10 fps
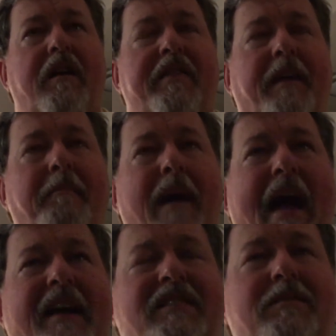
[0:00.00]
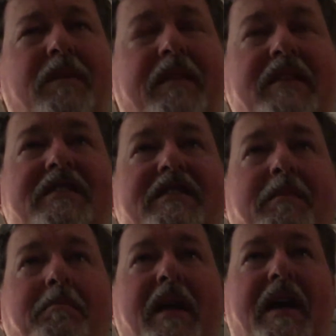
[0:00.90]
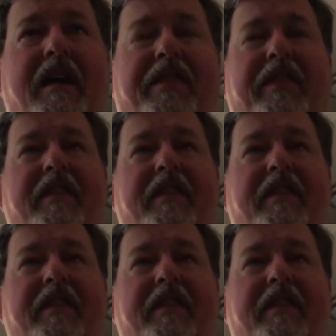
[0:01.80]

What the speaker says: the maximum, this is a myth.